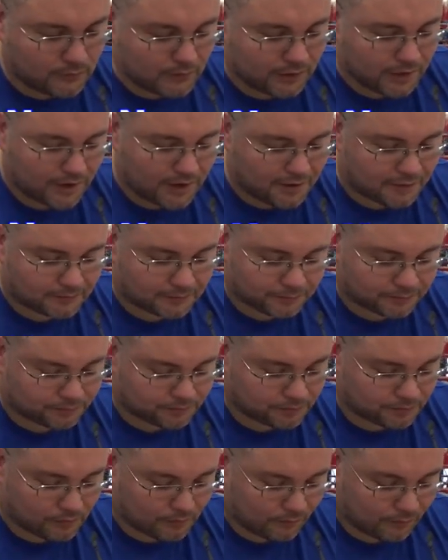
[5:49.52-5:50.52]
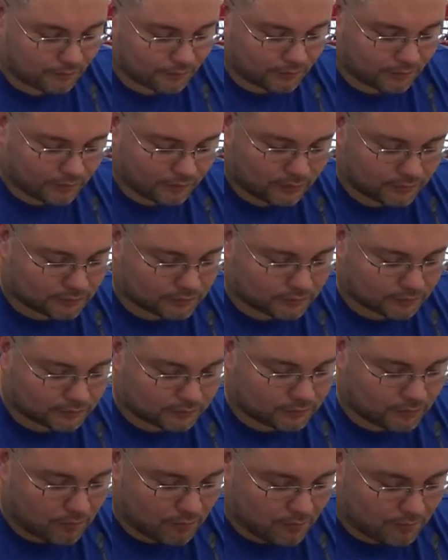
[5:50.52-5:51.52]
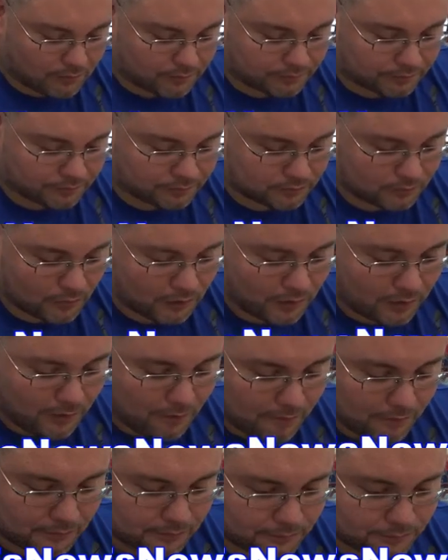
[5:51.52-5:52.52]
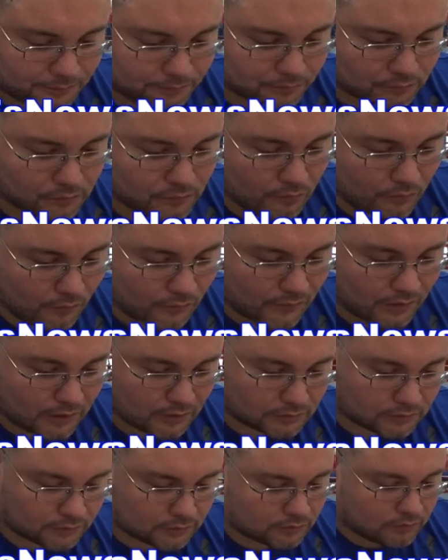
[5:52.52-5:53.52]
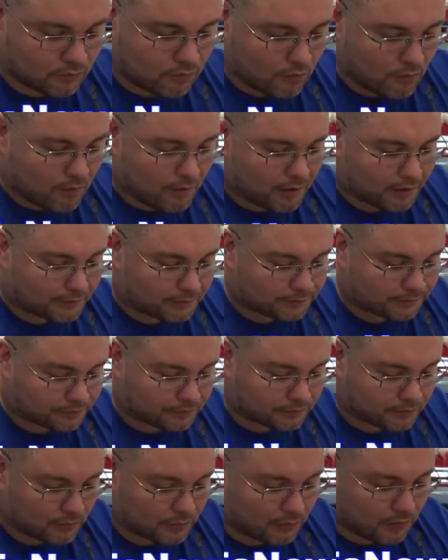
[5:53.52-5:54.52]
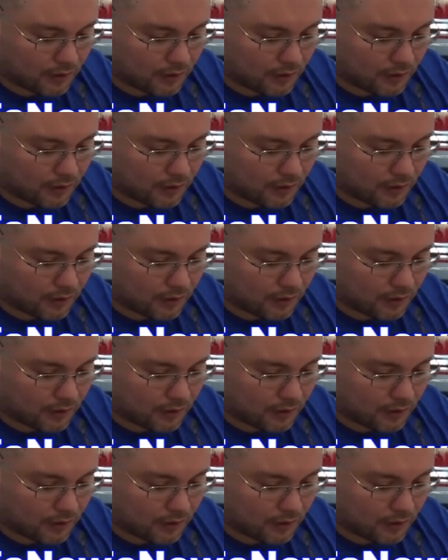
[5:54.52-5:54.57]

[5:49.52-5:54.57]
Yeah. Okay, who do you have after? Who's keep going? After Pistol.